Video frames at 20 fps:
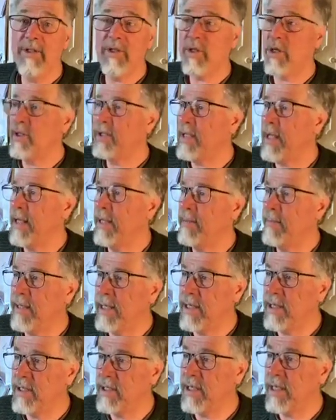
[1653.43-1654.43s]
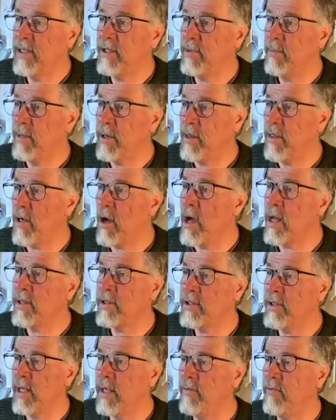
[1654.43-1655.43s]
and start telling me his intimate
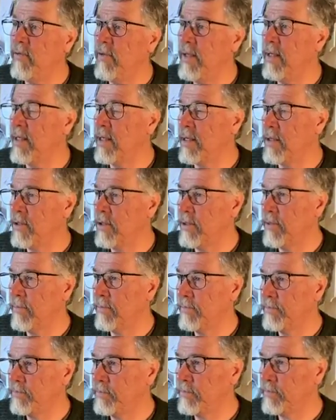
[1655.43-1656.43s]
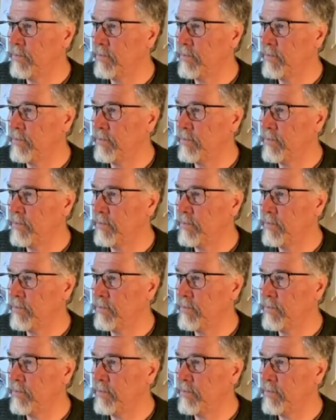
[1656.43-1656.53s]
thoughts and feelings.